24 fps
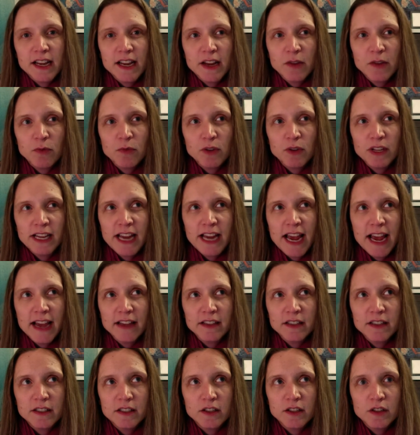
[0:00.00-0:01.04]
it really
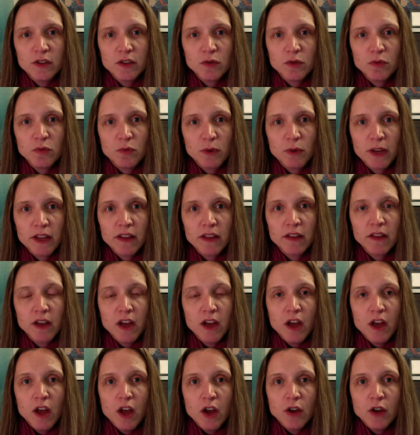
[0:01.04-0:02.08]
has to do with
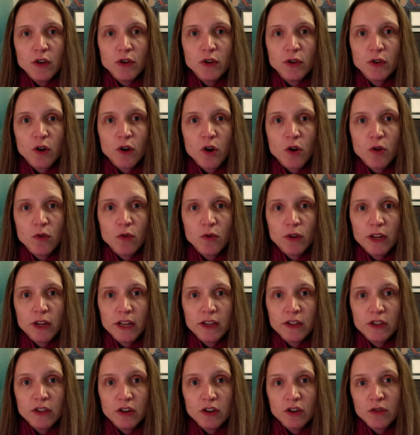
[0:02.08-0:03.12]
your own
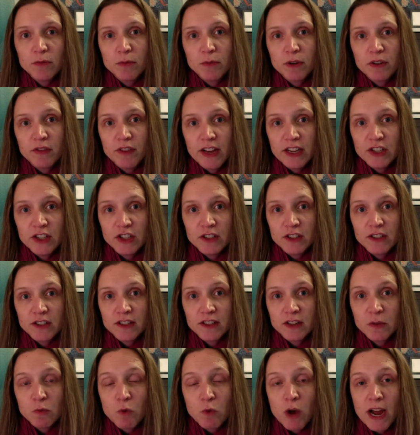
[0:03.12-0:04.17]
internal
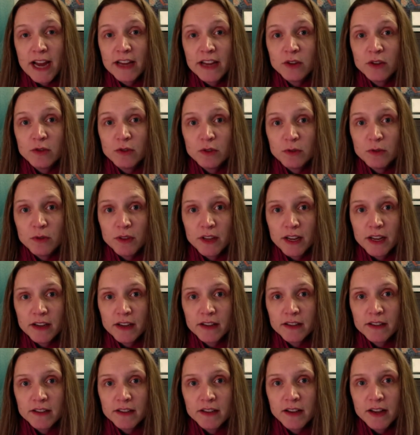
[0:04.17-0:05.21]
motivations and why you do
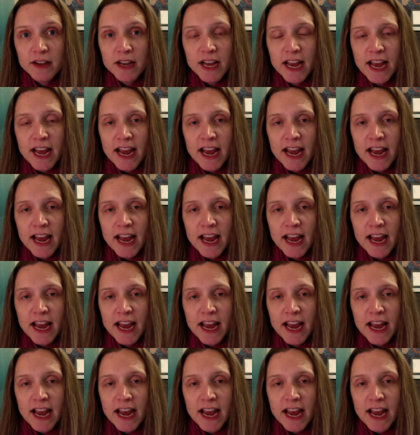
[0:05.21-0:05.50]
things.